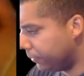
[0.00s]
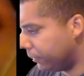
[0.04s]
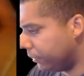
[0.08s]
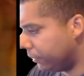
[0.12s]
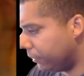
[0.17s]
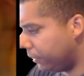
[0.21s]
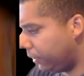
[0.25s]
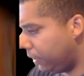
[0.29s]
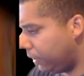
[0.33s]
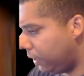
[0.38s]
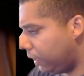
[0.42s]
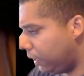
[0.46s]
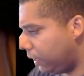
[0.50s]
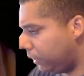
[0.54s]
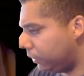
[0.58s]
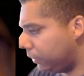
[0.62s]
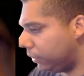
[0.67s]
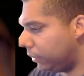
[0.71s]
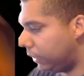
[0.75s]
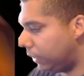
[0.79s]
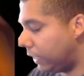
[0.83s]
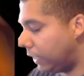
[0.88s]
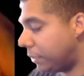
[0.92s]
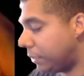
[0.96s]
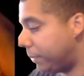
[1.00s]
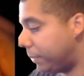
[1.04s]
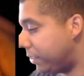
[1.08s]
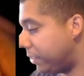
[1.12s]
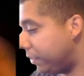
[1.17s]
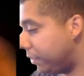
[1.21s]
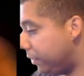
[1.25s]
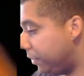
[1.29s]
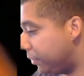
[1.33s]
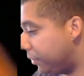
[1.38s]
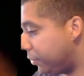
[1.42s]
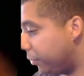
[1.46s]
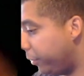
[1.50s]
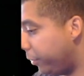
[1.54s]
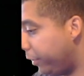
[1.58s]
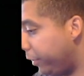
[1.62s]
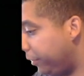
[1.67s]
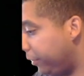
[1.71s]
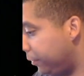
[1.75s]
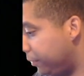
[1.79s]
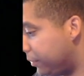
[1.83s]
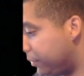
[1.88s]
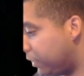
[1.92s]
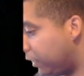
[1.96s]
That's basically the story.
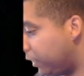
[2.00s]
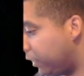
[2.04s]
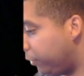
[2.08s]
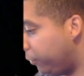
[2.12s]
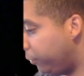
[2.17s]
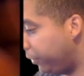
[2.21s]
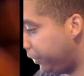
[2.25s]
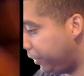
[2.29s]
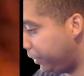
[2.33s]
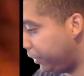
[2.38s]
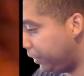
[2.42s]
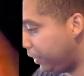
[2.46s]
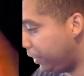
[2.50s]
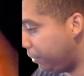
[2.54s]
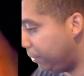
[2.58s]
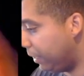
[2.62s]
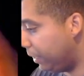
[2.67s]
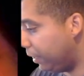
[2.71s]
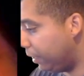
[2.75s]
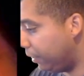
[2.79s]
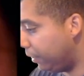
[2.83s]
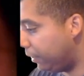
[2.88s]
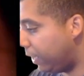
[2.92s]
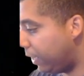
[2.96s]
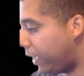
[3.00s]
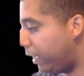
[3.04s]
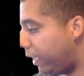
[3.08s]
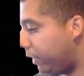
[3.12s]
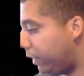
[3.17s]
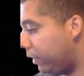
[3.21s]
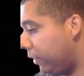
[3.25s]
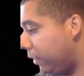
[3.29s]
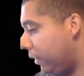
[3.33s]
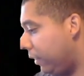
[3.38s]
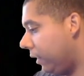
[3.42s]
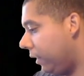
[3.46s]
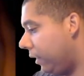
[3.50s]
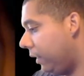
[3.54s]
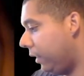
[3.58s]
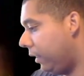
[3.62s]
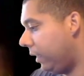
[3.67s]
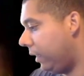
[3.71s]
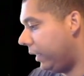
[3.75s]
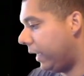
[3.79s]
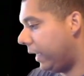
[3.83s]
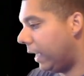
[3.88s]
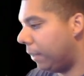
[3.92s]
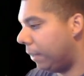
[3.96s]
There's nothing really you need beyond that.
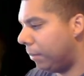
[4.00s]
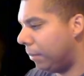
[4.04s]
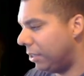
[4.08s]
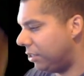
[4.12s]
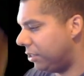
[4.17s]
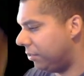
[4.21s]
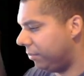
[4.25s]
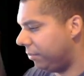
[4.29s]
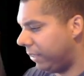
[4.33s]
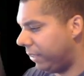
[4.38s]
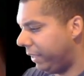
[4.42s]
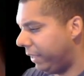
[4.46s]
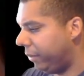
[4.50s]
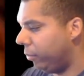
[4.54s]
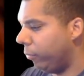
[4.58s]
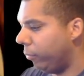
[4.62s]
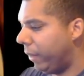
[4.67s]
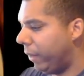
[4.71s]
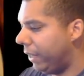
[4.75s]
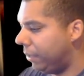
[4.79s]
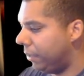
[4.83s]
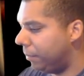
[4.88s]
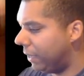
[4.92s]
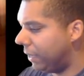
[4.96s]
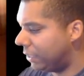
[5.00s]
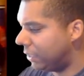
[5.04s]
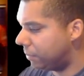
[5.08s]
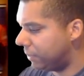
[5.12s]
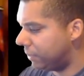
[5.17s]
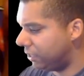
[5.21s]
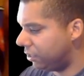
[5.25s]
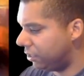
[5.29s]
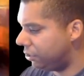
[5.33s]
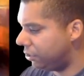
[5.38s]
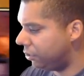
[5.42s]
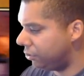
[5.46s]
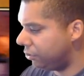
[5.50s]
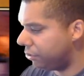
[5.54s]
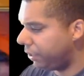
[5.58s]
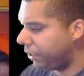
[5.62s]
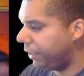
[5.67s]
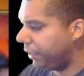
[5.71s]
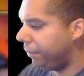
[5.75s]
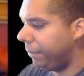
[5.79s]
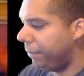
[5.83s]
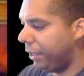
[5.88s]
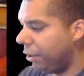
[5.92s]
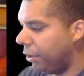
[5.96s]
You got a bunch of like random exposition trying
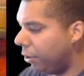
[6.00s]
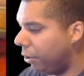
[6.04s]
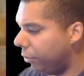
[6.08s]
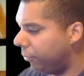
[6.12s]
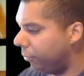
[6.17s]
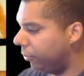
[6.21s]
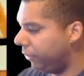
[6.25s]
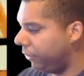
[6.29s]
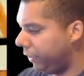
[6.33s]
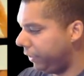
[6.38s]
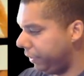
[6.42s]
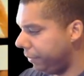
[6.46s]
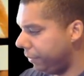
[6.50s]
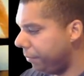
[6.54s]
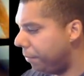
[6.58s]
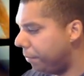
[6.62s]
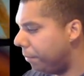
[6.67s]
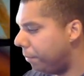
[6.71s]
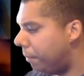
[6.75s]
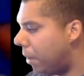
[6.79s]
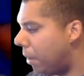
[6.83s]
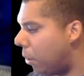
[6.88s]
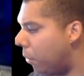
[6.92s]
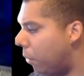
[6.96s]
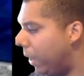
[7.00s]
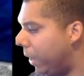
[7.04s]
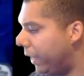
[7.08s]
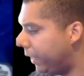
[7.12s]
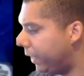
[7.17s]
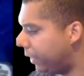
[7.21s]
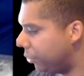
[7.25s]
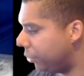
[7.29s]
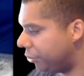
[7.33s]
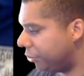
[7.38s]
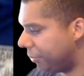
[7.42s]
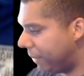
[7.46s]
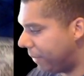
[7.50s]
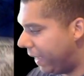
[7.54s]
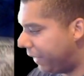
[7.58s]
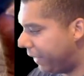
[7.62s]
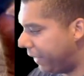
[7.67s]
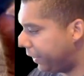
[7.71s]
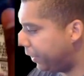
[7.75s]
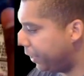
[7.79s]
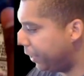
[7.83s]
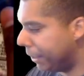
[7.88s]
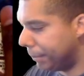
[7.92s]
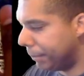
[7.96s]
to be overly poetic and
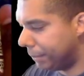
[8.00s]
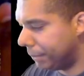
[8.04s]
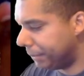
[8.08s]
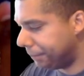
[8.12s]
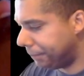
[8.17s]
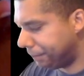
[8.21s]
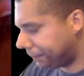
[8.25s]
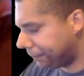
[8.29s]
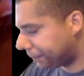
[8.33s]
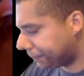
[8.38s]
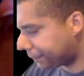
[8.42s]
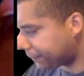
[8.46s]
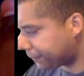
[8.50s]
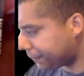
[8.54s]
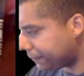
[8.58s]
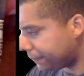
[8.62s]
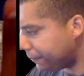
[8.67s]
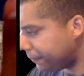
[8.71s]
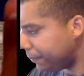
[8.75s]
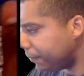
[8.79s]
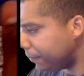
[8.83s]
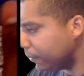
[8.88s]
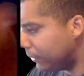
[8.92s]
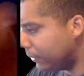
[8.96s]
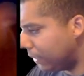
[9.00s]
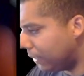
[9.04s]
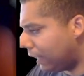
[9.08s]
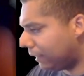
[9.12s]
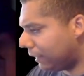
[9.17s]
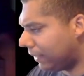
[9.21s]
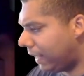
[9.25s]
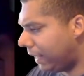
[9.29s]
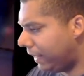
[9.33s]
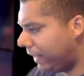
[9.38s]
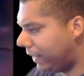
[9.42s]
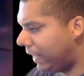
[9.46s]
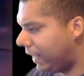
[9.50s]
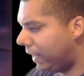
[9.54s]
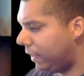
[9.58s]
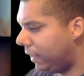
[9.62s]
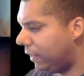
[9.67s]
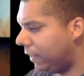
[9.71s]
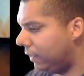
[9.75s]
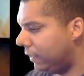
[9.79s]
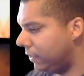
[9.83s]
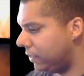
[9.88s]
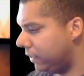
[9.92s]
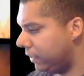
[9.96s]
dramatic here, but a lot of that
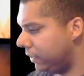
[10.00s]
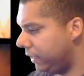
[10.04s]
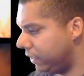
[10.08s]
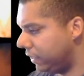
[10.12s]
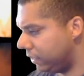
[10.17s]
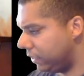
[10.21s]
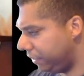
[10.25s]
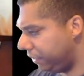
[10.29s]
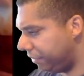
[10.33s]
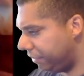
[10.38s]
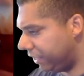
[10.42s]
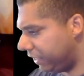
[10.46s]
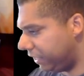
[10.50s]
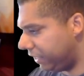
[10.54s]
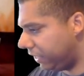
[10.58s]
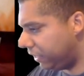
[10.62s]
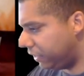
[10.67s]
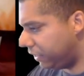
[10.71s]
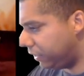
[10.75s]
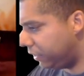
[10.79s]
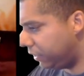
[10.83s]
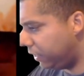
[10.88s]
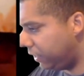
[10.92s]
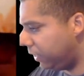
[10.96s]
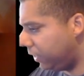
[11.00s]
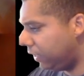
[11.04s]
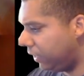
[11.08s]
honestly isn't even needed.